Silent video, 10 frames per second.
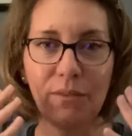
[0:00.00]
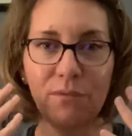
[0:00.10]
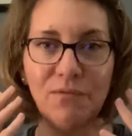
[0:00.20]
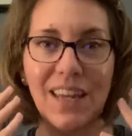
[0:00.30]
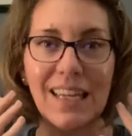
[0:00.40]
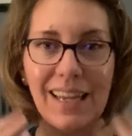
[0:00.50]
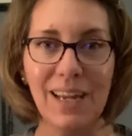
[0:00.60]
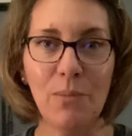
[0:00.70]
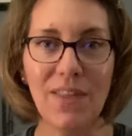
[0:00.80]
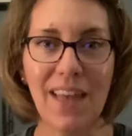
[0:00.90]

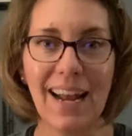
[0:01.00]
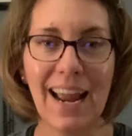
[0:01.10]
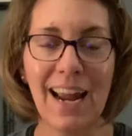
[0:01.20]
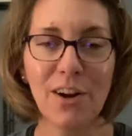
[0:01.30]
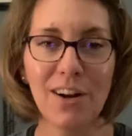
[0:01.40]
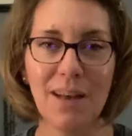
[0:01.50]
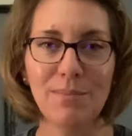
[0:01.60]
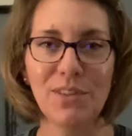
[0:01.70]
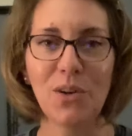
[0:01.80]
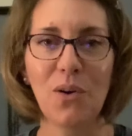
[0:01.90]
feeling when that air
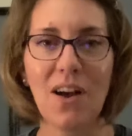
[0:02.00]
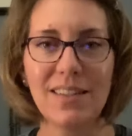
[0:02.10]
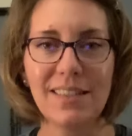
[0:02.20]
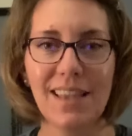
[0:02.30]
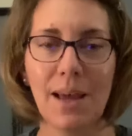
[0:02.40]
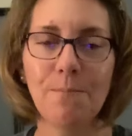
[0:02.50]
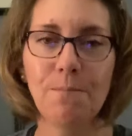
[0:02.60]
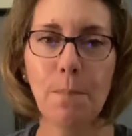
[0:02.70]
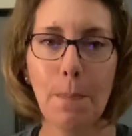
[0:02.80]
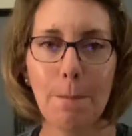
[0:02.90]
comes across them.
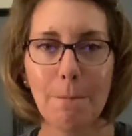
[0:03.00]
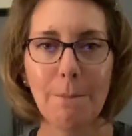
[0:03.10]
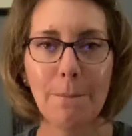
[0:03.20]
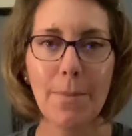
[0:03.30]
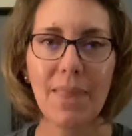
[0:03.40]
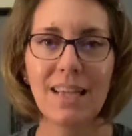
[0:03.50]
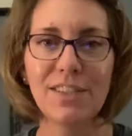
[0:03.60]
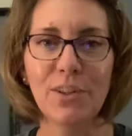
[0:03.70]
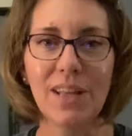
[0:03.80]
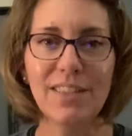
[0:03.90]

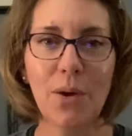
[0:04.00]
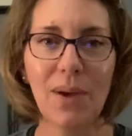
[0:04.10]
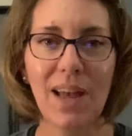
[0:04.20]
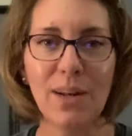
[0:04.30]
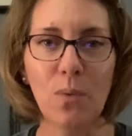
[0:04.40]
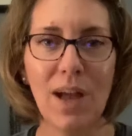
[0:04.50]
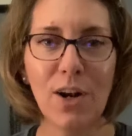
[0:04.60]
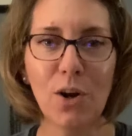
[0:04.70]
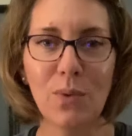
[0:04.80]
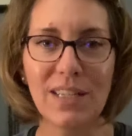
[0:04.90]
So let's go ahead and wet
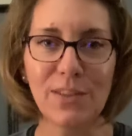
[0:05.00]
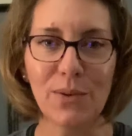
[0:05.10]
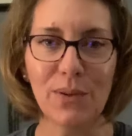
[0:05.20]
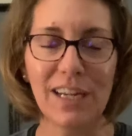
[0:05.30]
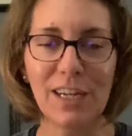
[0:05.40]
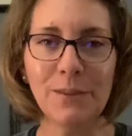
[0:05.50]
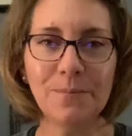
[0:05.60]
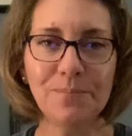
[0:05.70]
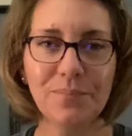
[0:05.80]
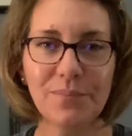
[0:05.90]
our whistle here.
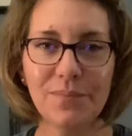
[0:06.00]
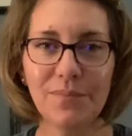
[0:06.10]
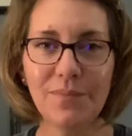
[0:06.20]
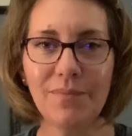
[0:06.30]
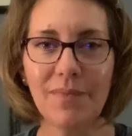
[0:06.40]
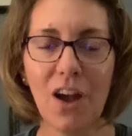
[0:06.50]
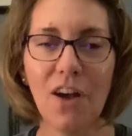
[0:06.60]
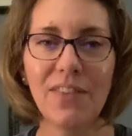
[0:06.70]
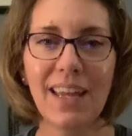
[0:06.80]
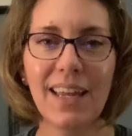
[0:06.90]

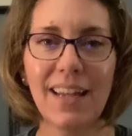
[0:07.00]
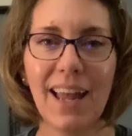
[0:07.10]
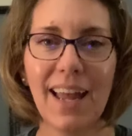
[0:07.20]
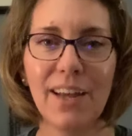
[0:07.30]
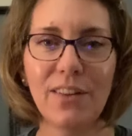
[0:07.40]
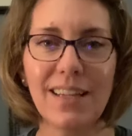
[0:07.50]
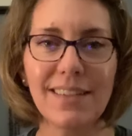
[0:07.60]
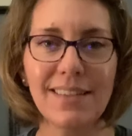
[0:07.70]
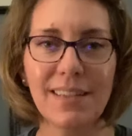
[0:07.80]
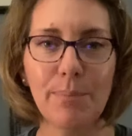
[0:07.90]
On the inhale, let's
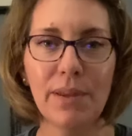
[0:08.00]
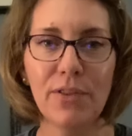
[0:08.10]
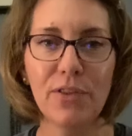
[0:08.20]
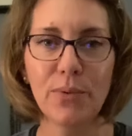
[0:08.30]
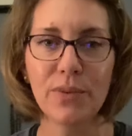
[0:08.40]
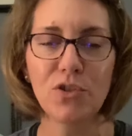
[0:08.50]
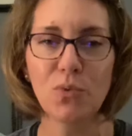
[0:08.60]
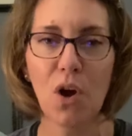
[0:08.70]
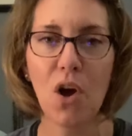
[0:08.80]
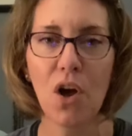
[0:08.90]
sip in through a
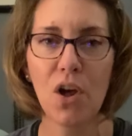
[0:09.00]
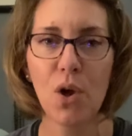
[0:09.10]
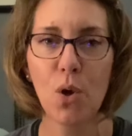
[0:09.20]
straw.